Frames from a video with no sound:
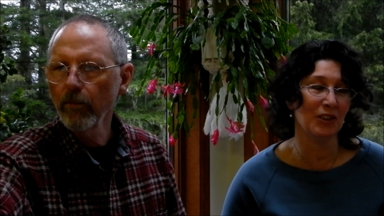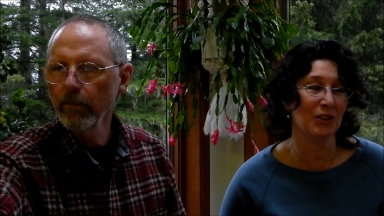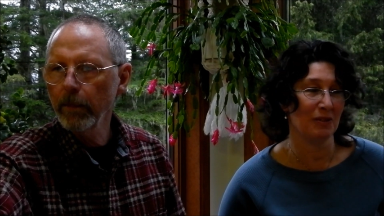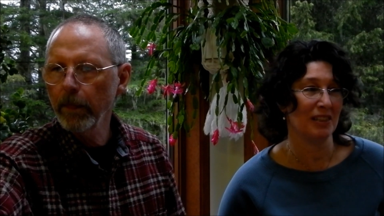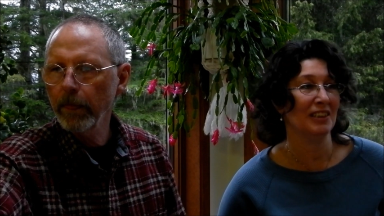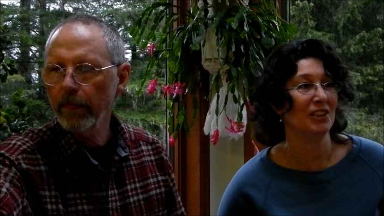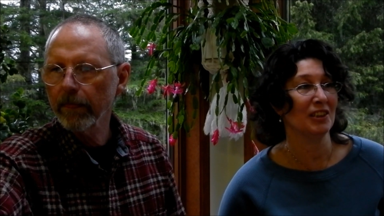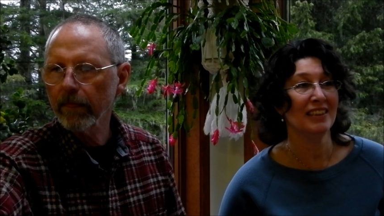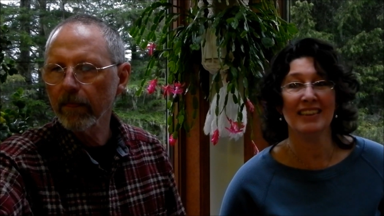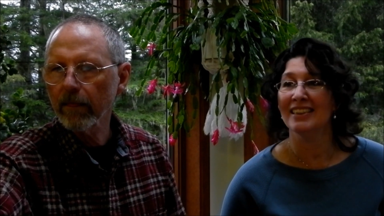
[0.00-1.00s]
Speaker 1: your
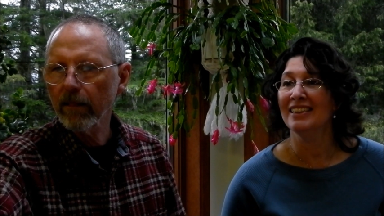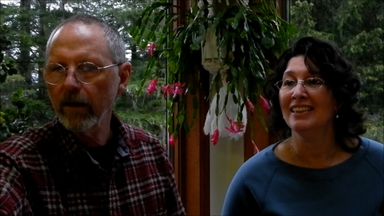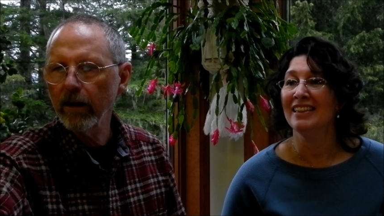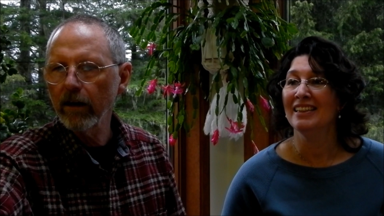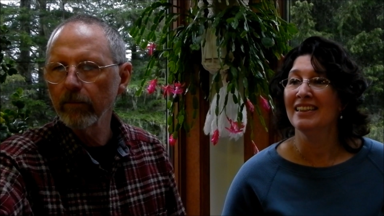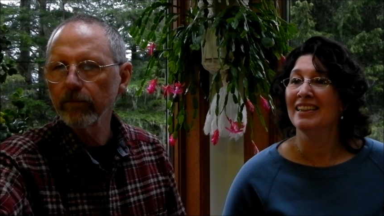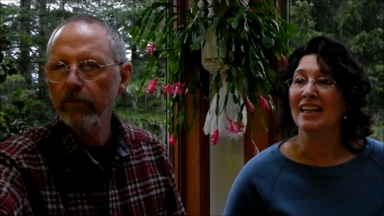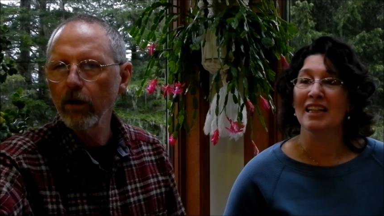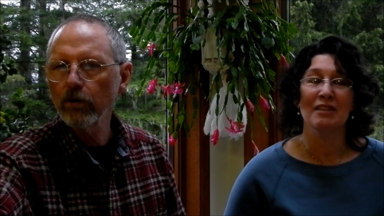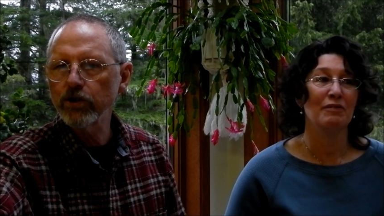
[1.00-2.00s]
questions.
Speaker 2: Yeah.
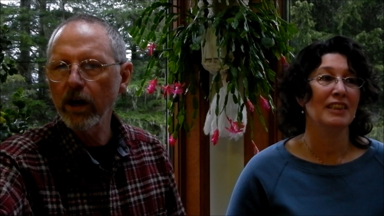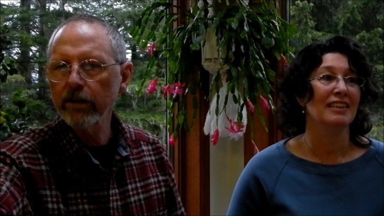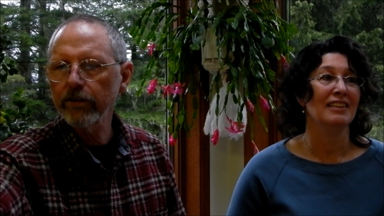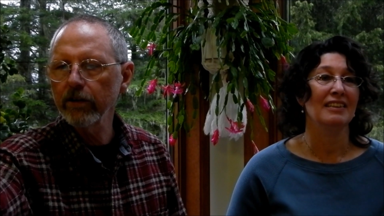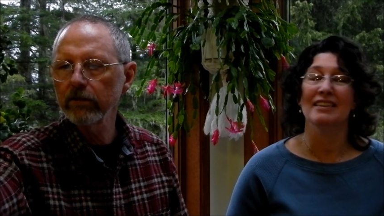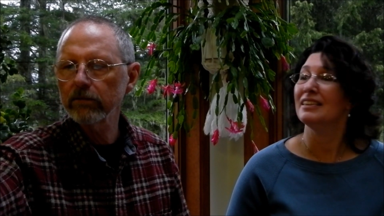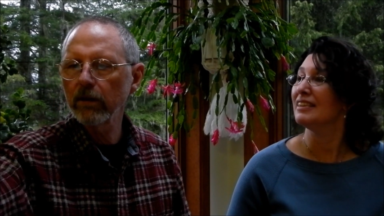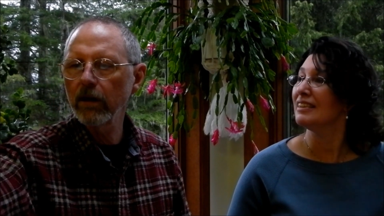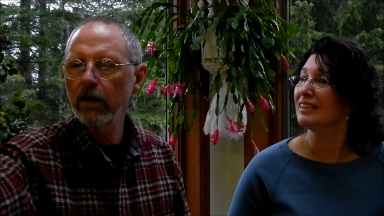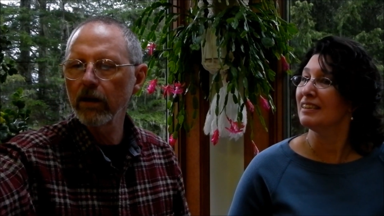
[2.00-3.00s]
And oh, Jonathan,
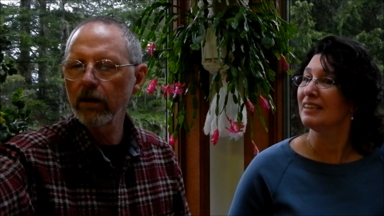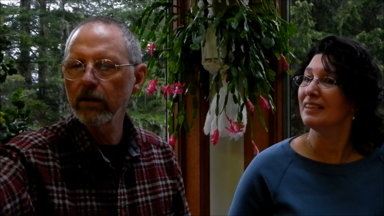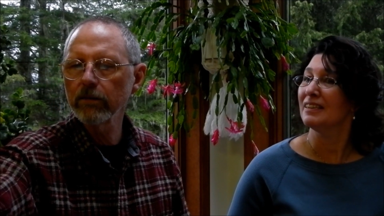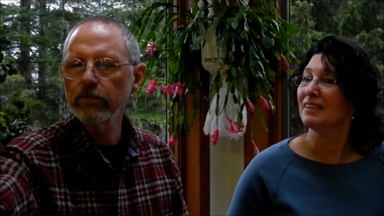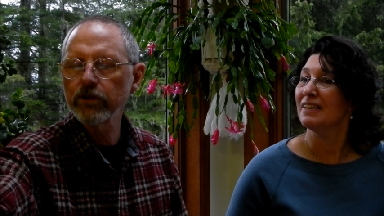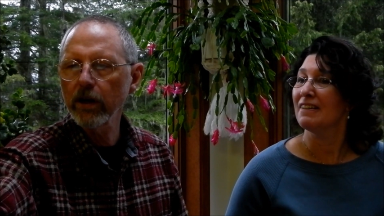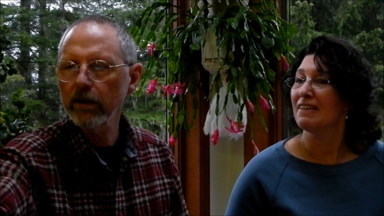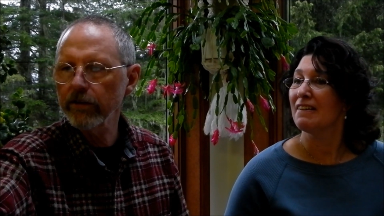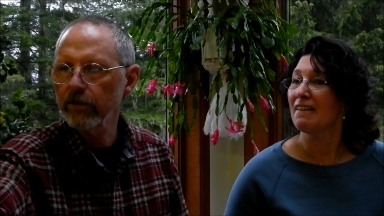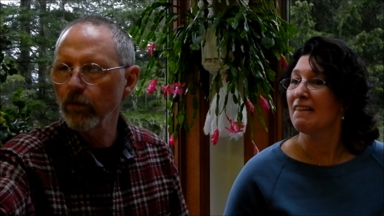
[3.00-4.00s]
uh,
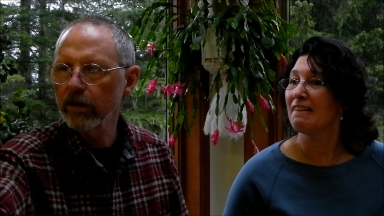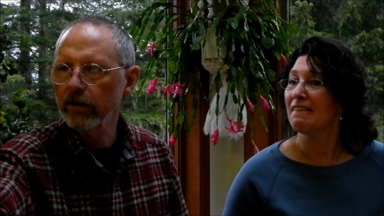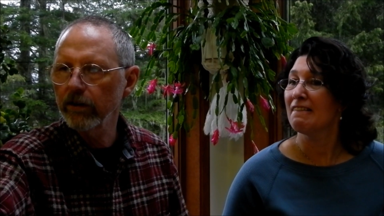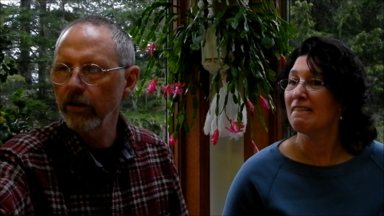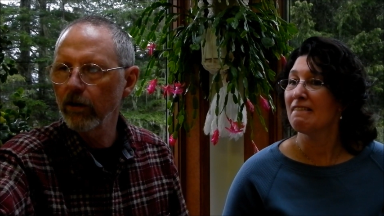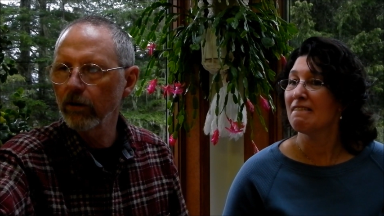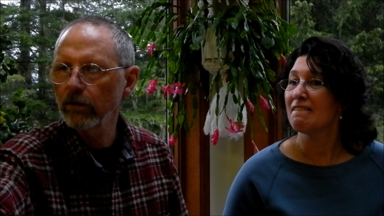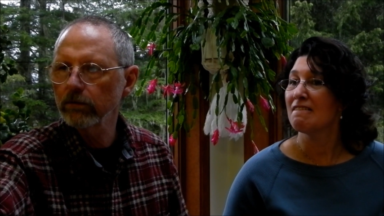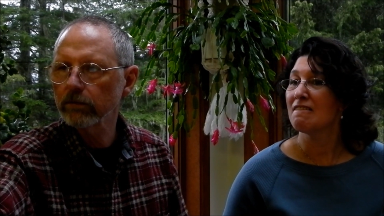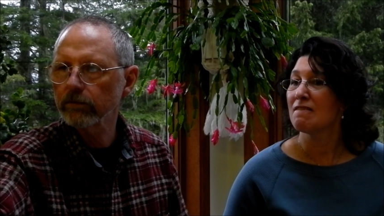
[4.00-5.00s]
Jonathan wanted to
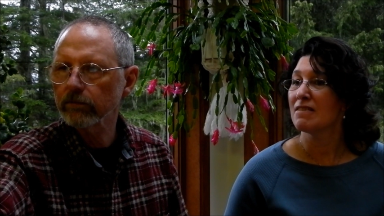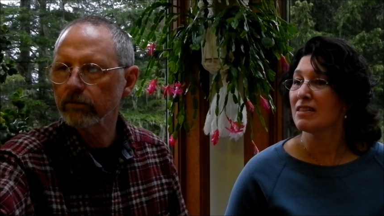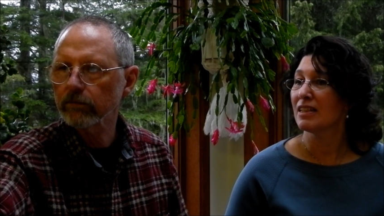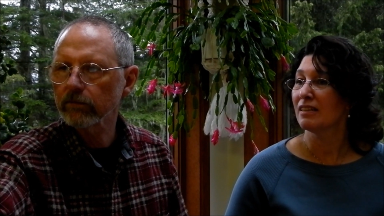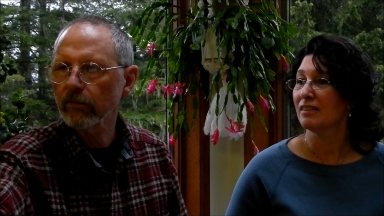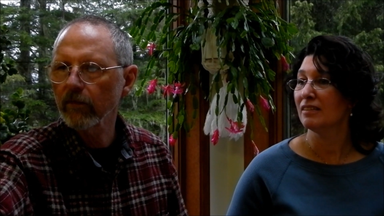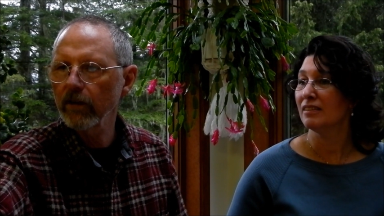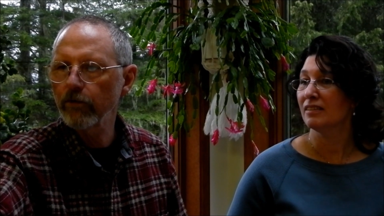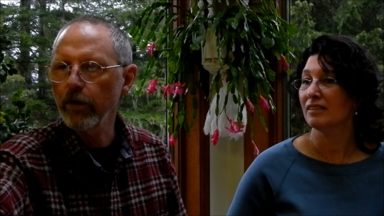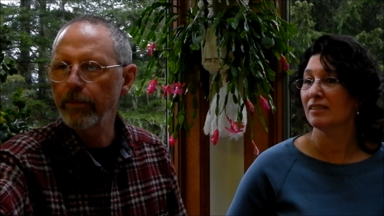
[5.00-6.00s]
know
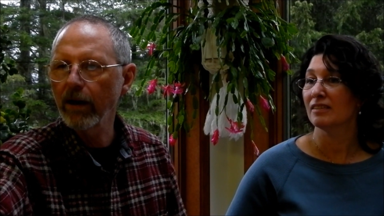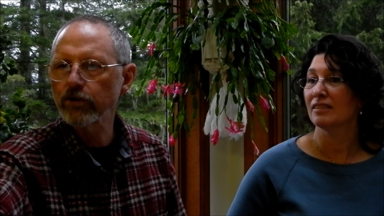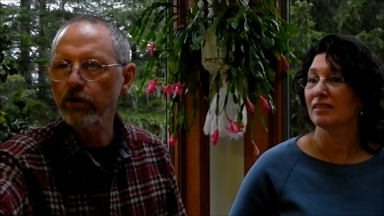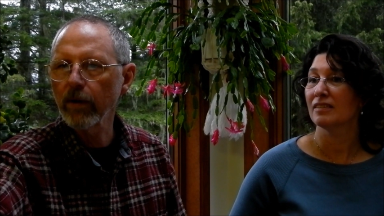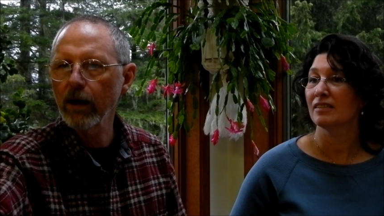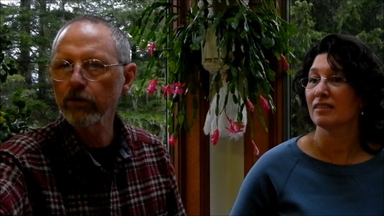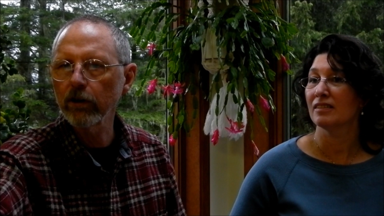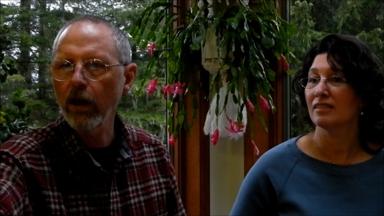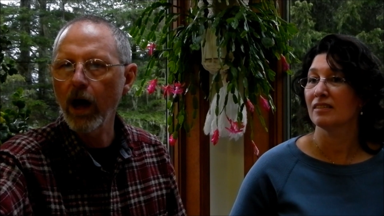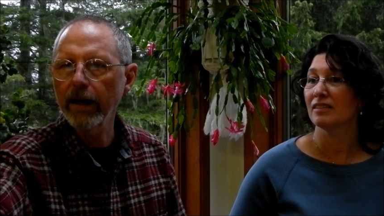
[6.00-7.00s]
if we bounce around a
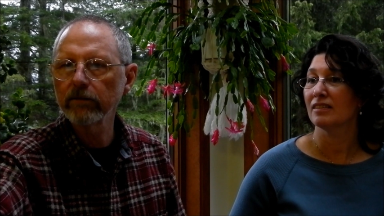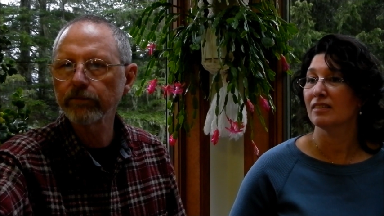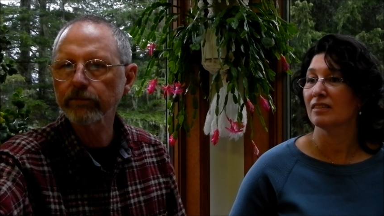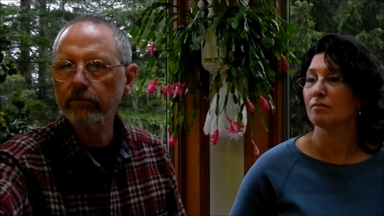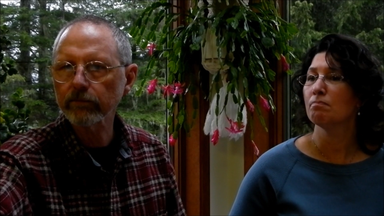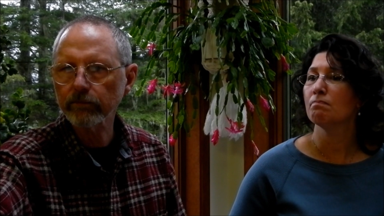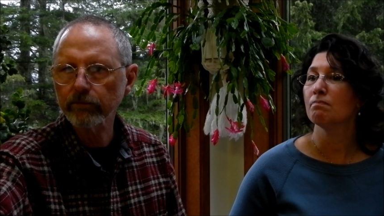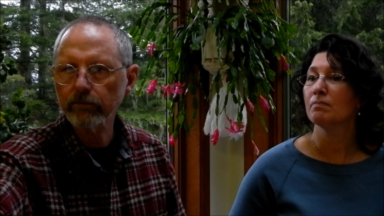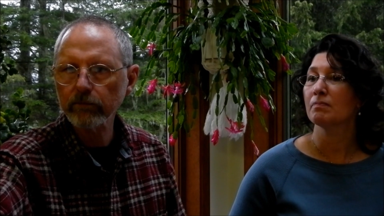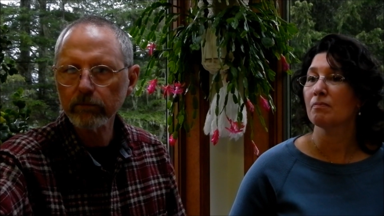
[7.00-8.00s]
lot
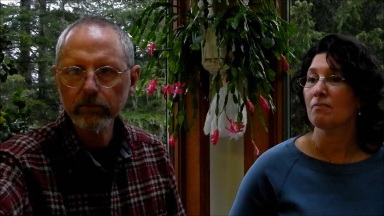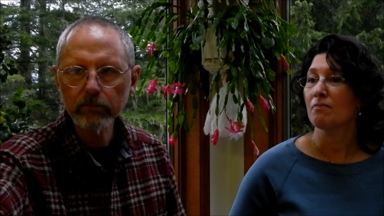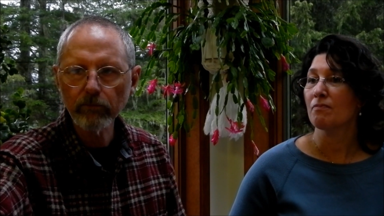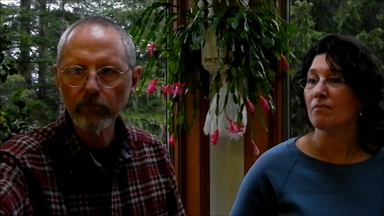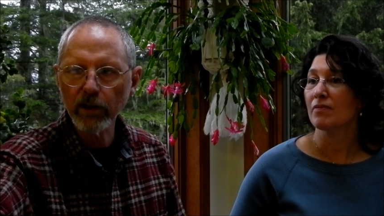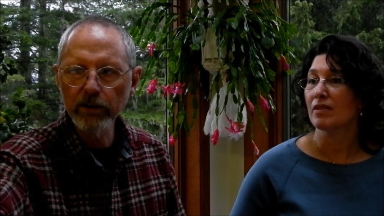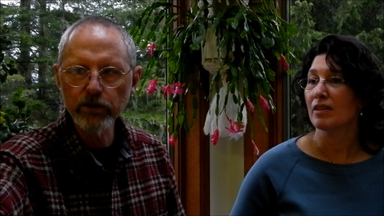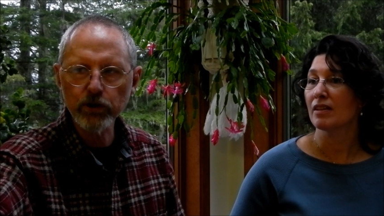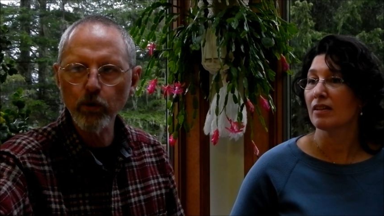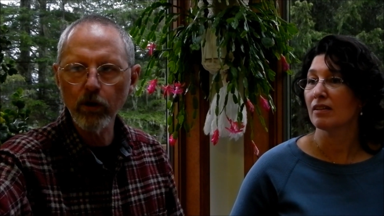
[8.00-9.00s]
in
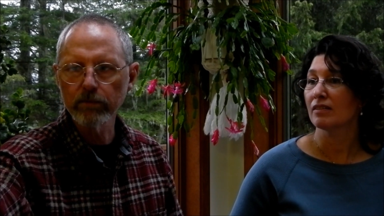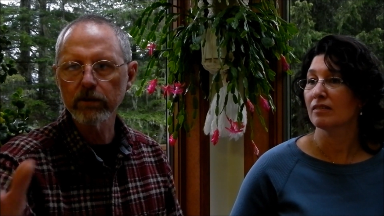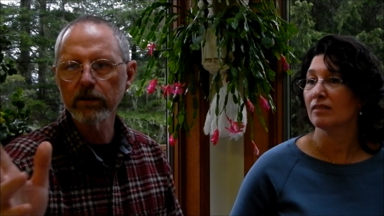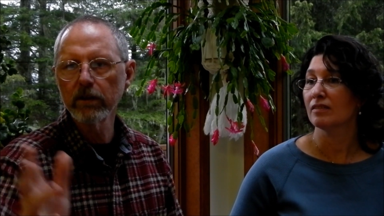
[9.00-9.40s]
storms.